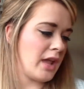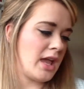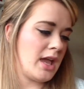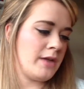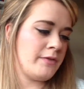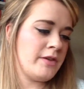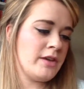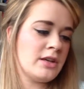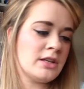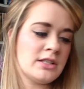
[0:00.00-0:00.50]

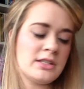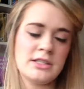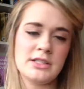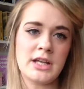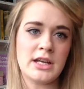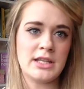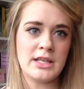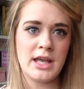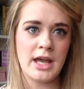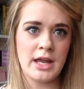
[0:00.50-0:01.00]
If you could
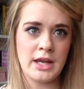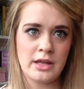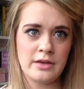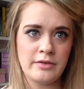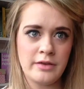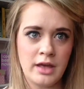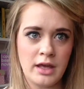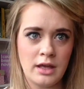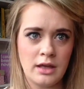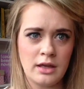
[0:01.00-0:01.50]
study
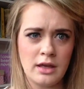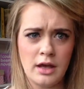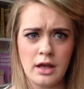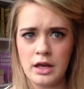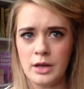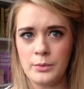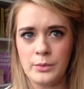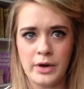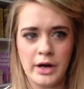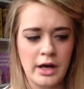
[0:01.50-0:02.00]
anything,
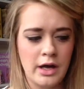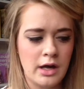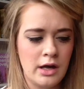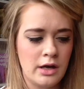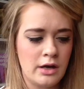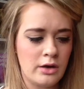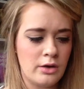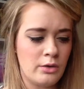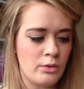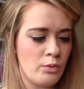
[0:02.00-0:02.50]

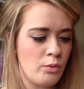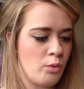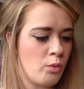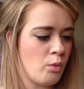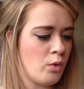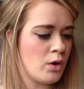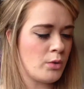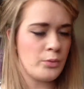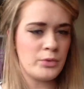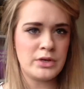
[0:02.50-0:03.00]
anywhere,
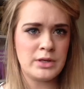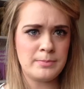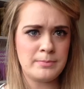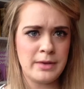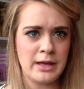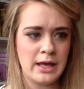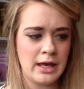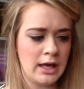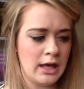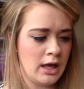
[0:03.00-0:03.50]
what would it
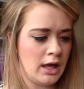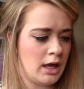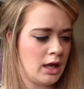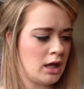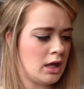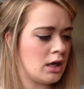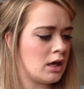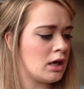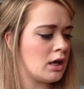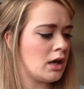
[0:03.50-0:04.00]

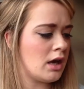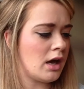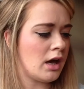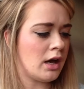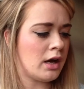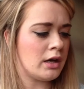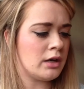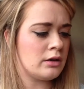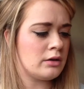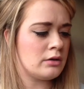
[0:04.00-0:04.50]
be
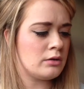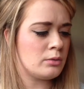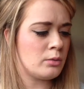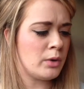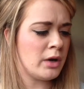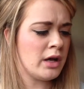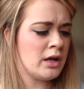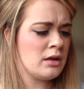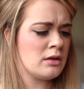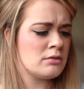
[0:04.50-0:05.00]
and
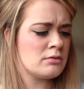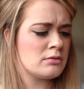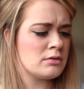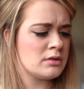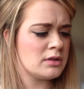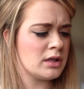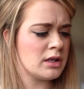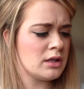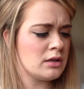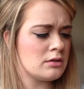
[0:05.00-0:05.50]
where? Is
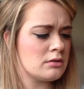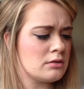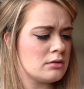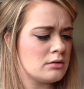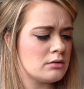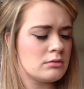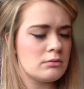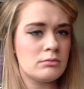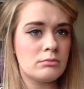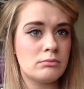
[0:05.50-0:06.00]
that it?
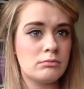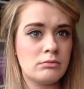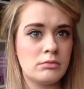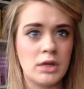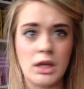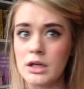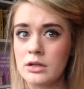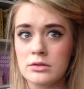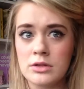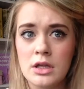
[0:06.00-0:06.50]

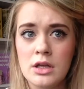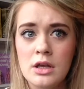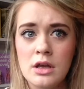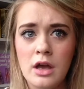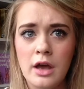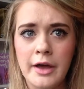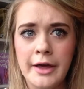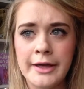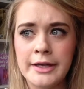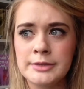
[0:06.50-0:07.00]
Yeah.
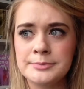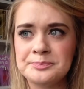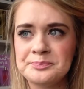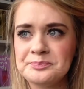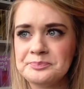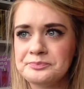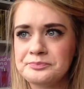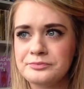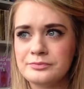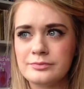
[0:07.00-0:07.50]

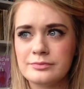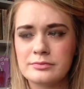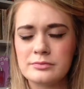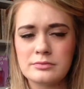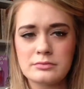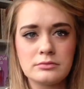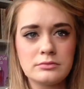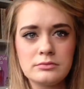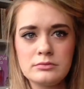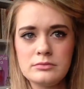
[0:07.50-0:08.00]
I
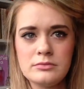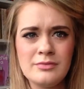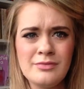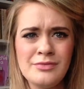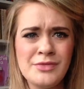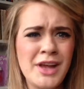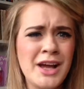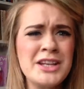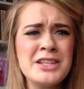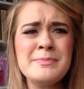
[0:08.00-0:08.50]

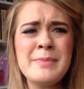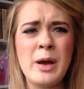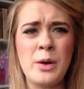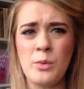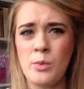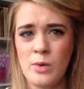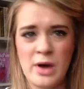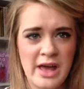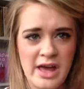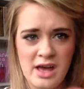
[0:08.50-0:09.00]
don't know
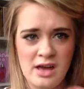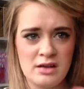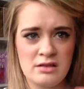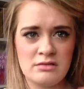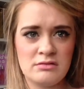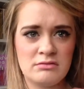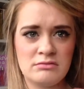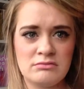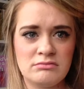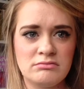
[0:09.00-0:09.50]
about
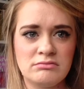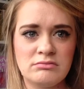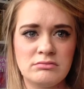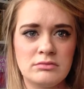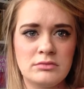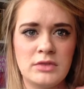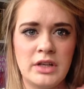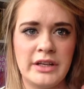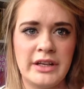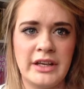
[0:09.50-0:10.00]
where.
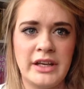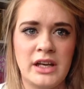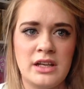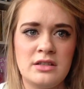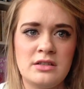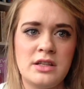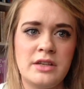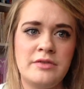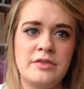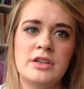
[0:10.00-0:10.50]
Like, I
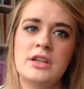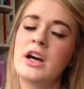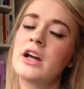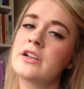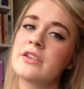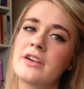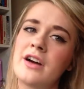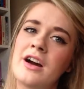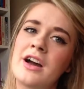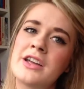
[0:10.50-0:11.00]
guess if you're
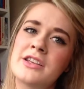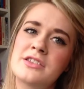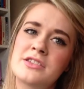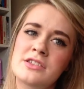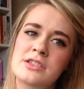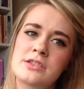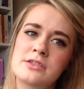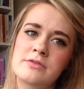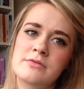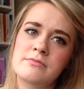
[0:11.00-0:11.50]
I
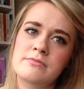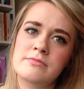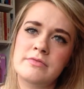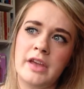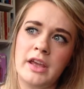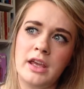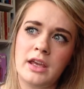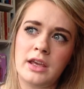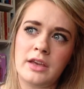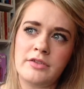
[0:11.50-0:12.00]
just
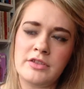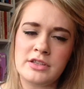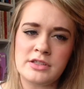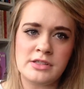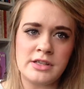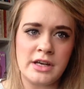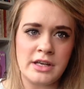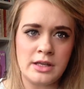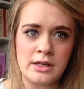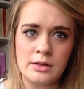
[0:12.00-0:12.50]
think if you're
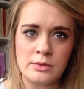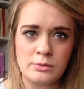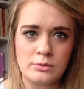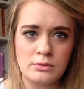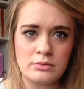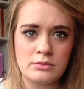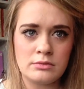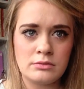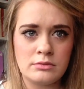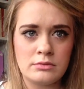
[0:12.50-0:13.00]

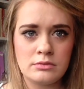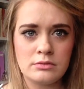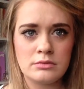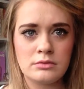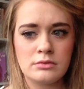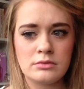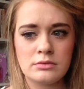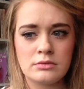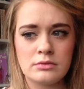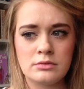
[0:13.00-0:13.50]
studying...
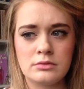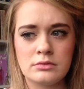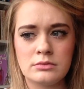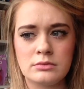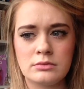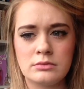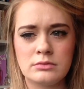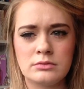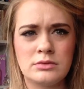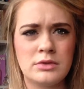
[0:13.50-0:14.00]

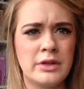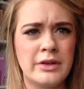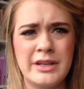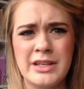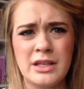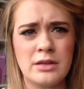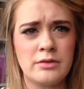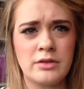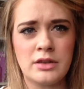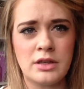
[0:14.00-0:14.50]
No, I
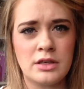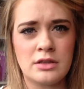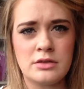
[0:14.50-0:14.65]
don't think that